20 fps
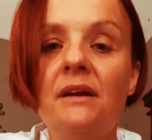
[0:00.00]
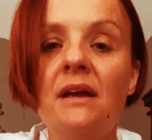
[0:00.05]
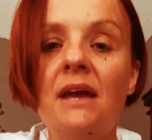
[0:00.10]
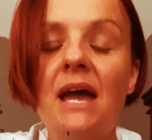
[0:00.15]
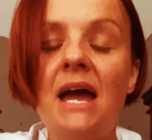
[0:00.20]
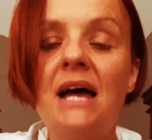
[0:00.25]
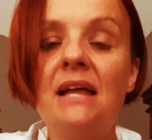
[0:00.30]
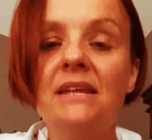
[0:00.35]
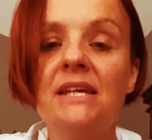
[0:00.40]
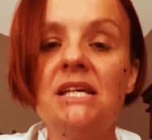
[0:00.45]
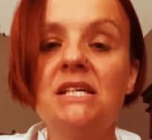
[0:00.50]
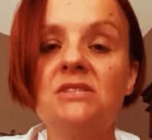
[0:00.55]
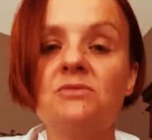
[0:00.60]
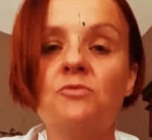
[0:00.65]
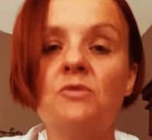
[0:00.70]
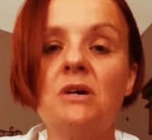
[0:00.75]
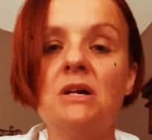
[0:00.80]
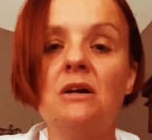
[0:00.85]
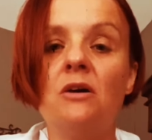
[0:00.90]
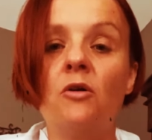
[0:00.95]
at least
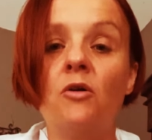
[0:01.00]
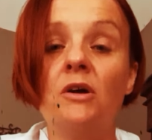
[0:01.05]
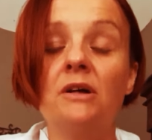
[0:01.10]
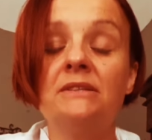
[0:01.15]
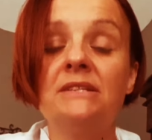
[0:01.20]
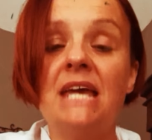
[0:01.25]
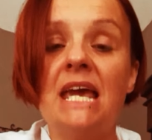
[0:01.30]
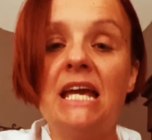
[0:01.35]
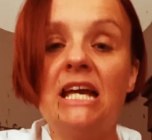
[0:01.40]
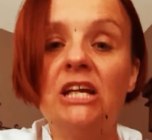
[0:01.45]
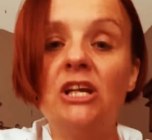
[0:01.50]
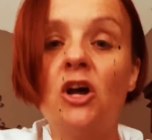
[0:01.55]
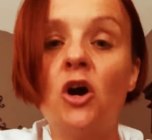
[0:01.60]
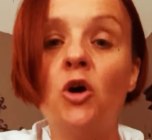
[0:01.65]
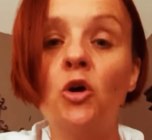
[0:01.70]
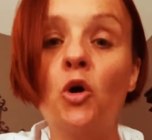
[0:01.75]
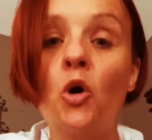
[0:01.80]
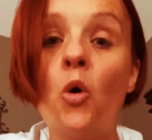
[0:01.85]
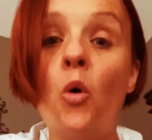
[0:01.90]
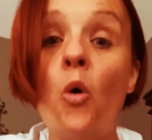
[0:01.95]
one or taking
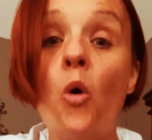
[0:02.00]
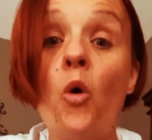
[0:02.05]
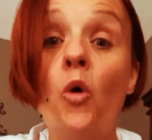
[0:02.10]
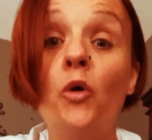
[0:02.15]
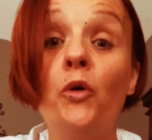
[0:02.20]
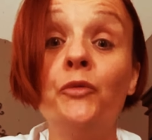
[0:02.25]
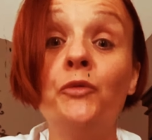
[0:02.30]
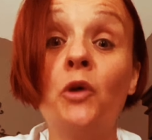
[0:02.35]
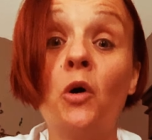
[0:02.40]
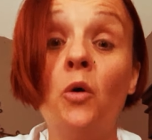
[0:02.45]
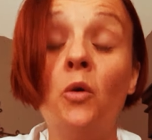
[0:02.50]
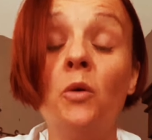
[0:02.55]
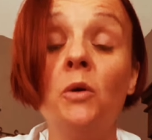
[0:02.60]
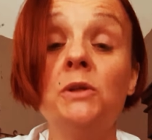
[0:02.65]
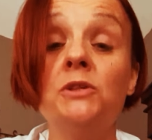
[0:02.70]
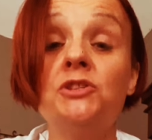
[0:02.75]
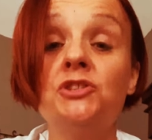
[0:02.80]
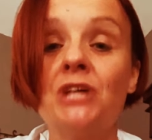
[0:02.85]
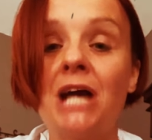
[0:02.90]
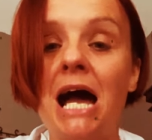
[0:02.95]
a cold
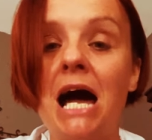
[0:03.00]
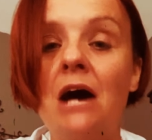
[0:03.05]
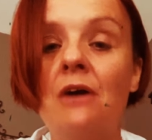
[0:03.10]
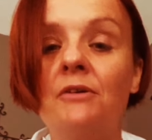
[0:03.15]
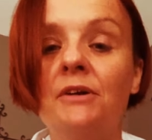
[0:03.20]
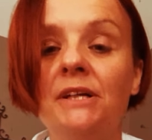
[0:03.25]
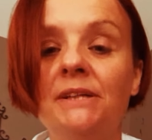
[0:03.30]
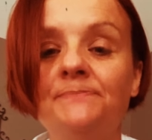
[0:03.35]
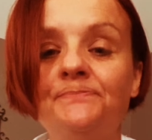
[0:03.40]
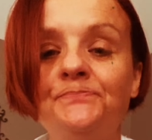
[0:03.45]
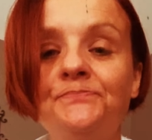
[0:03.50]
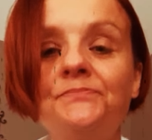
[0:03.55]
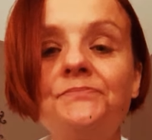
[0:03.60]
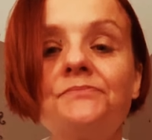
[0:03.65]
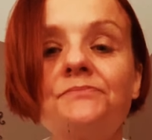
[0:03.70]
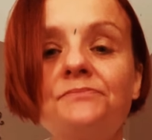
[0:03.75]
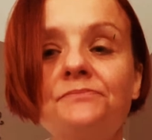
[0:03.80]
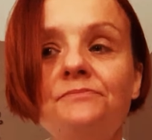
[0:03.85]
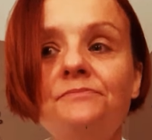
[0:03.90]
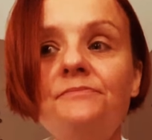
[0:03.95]
cold shower
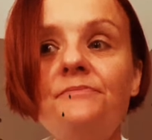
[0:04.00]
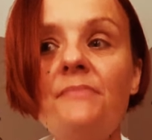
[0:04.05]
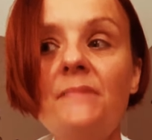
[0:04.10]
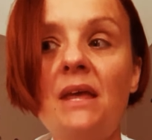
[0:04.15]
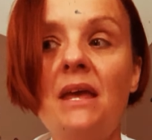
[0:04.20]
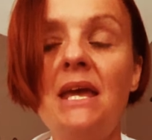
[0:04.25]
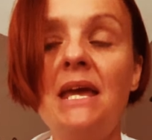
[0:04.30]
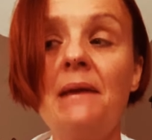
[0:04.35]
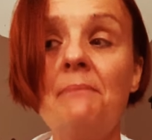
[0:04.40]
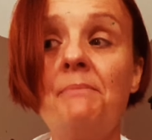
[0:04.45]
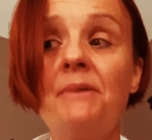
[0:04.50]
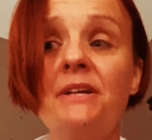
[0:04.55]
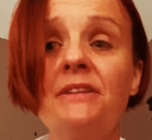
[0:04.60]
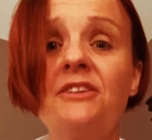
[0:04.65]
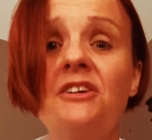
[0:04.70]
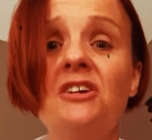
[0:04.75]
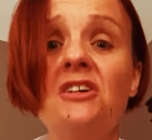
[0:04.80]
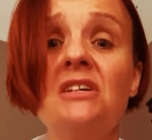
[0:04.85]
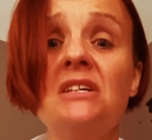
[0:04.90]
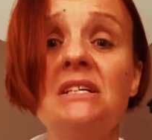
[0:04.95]
and
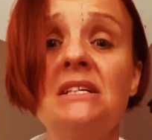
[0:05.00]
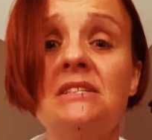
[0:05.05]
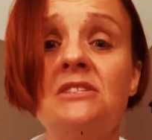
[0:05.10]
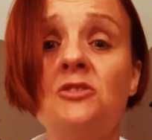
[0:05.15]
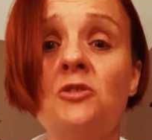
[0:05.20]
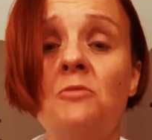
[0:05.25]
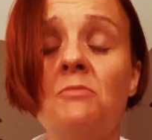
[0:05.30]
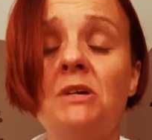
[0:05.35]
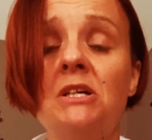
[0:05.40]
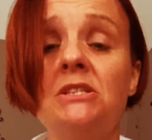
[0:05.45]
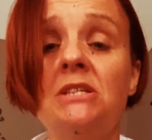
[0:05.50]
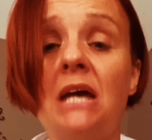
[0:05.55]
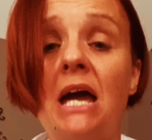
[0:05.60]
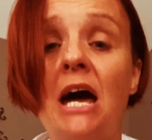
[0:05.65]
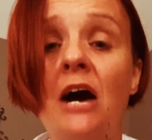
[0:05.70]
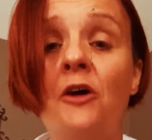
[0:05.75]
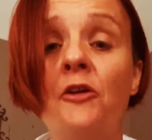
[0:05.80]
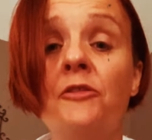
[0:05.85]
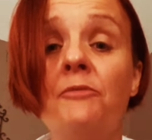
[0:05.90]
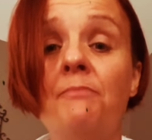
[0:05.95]
but there is so much
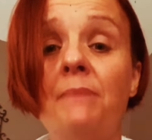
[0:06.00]
health